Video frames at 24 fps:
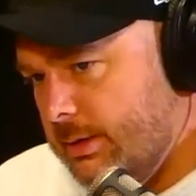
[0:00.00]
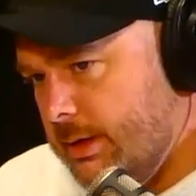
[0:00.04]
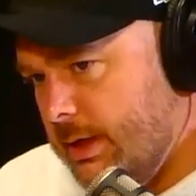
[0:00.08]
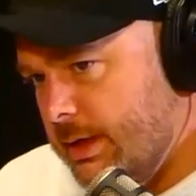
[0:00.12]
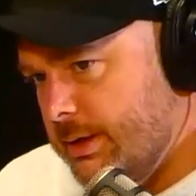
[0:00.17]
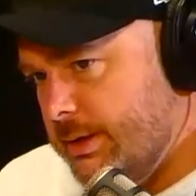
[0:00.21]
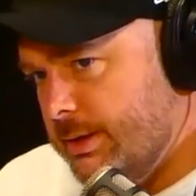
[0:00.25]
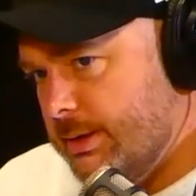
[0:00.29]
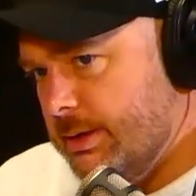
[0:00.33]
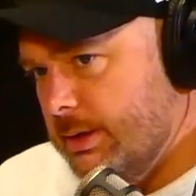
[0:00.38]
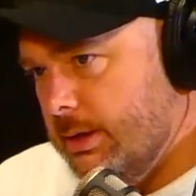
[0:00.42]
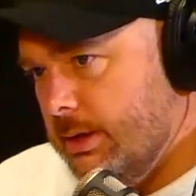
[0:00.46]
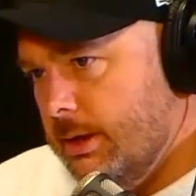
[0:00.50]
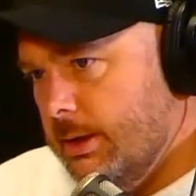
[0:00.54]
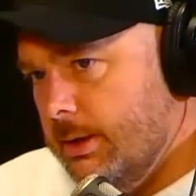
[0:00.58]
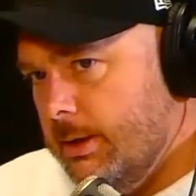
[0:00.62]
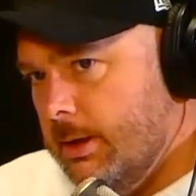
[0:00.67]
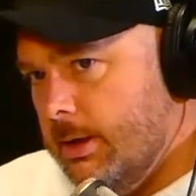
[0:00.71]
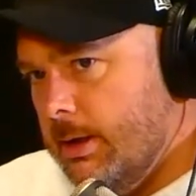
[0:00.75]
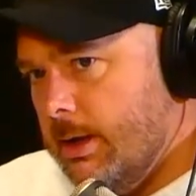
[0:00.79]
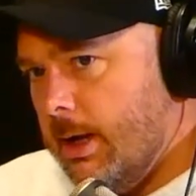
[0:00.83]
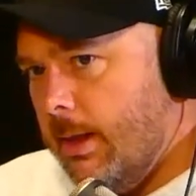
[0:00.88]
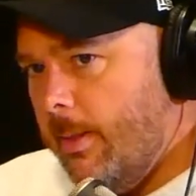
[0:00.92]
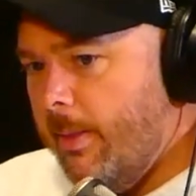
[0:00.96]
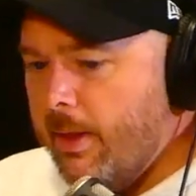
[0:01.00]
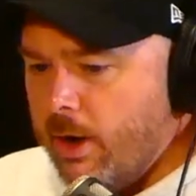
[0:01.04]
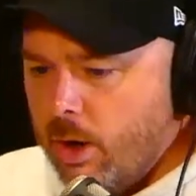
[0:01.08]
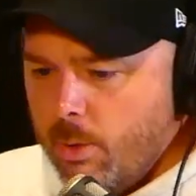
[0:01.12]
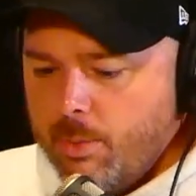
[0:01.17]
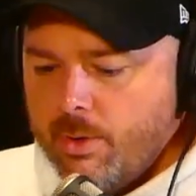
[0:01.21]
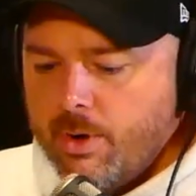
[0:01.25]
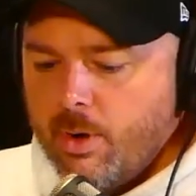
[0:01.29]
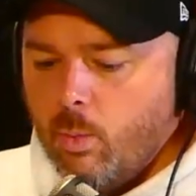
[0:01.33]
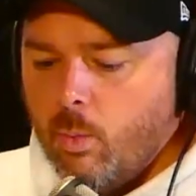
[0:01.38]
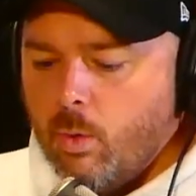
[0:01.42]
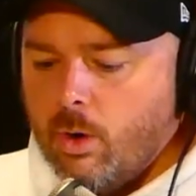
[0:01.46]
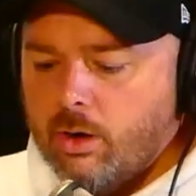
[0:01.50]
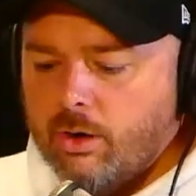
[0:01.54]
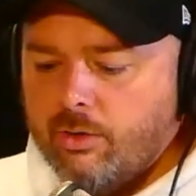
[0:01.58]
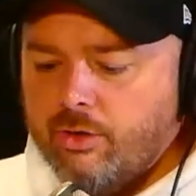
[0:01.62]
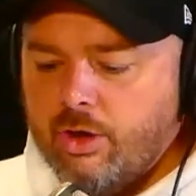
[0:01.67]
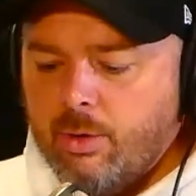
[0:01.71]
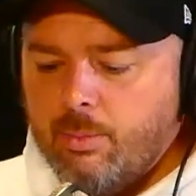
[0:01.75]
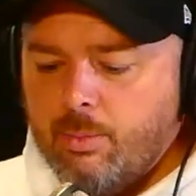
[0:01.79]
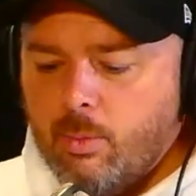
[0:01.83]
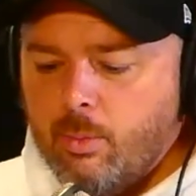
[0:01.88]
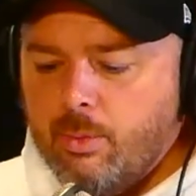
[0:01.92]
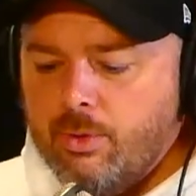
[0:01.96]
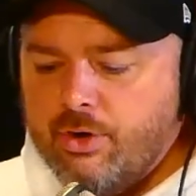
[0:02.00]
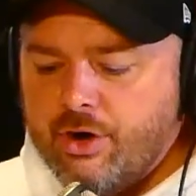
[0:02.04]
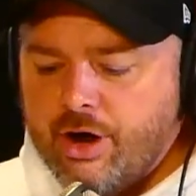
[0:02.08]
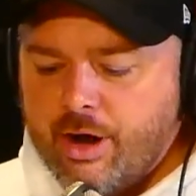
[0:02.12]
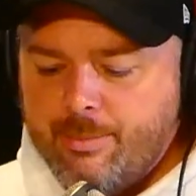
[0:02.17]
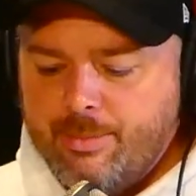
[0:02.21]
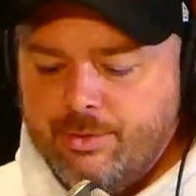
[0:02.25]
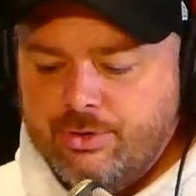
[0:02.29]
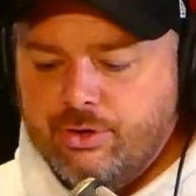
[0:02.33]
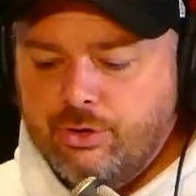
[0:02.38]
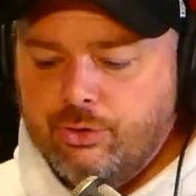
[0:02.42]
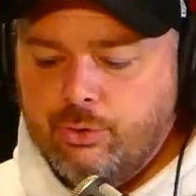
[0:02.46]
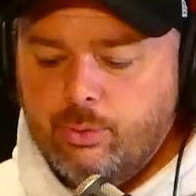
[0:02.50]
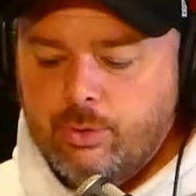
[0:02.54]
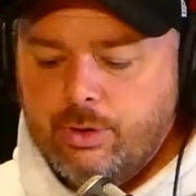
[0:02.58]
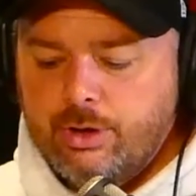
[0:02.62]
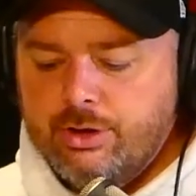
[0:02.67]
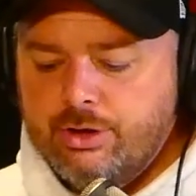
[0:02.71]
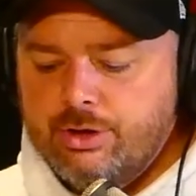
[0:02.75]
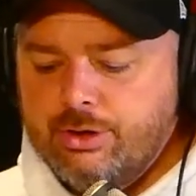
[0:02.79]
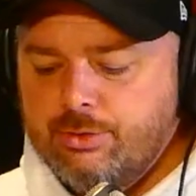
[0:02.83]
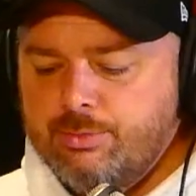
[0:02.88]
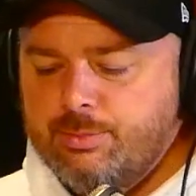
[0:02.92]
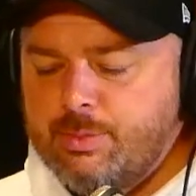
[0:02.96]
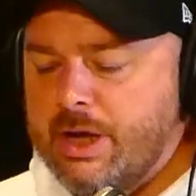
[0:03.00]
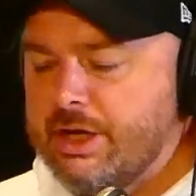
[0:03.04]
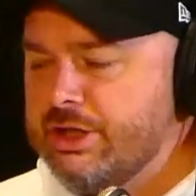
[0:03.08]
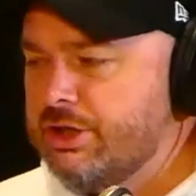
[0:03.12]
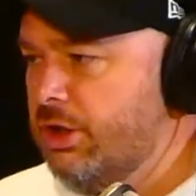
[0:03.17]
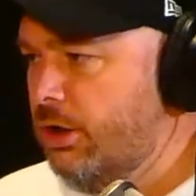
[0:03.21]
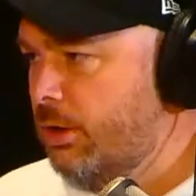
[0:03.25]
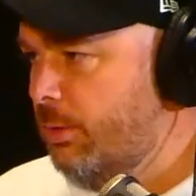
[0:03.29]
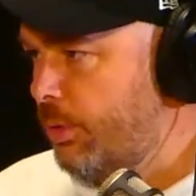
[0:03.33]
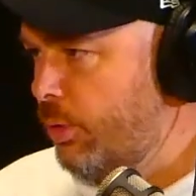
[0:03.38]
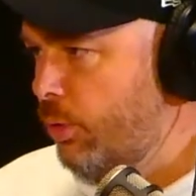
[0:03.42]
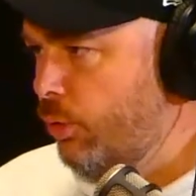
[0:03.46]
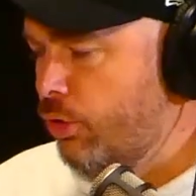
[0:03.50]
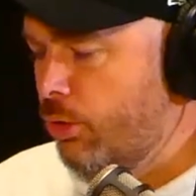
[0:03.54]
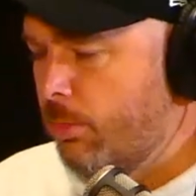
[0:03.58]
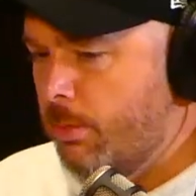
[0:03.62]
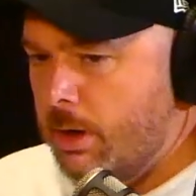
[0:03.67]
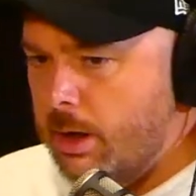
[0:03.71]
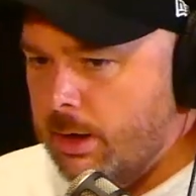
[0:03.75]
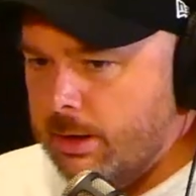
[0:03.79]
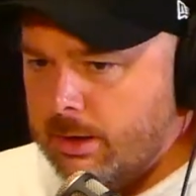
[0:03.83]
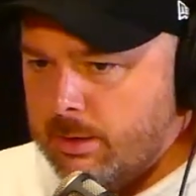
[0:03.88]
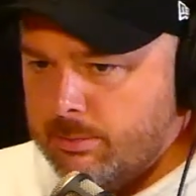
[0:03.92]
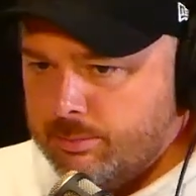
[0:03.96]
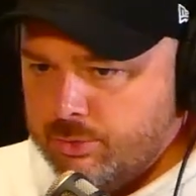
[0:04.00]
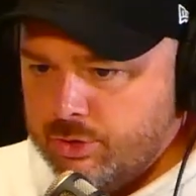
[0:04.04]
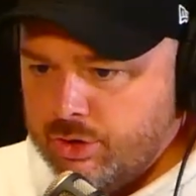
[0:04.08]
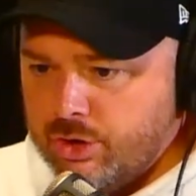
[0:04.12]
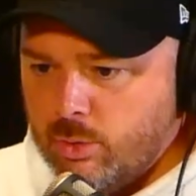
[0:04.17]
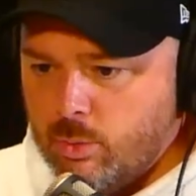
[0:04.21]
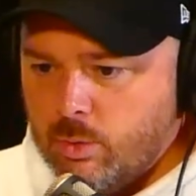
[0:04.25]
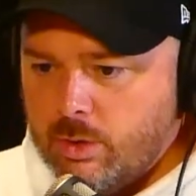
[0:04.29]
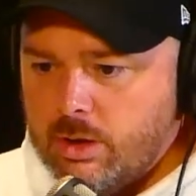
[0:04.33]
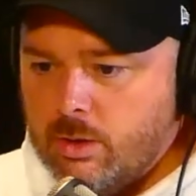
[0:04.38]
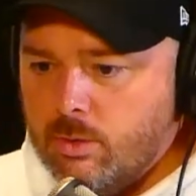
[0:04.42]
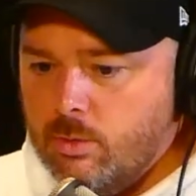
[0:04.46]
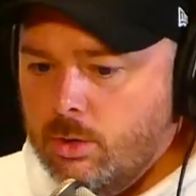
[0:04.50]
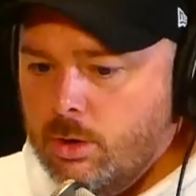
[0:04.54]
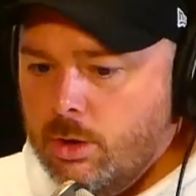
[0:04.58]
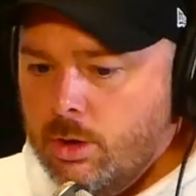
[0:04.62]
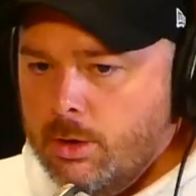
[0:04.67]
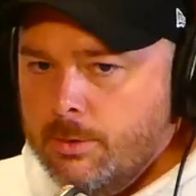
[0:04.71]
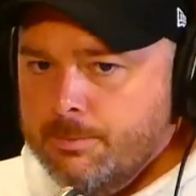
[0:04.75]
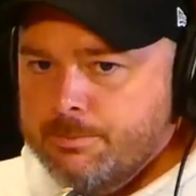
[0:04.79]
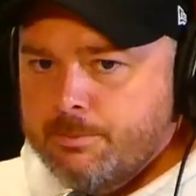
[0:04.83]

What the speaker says: It's a little bit of work there, but we're happy to do it, and especially we know the market pretty well. Yeah.